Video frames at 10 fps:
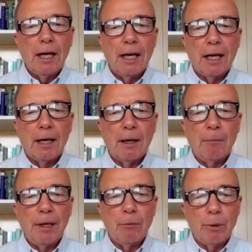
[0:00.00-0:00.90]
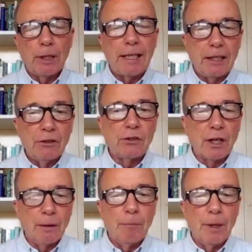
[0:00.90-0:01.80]
It really is,
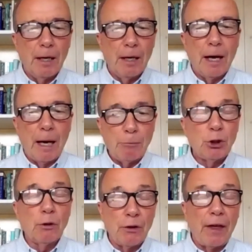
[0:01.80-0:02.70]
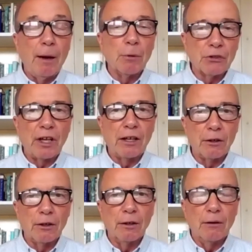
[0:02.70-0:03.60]
I'm sure for them, a
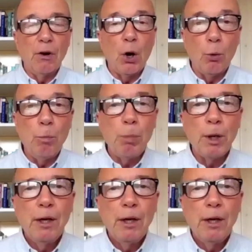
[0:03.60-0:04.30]
center of hope.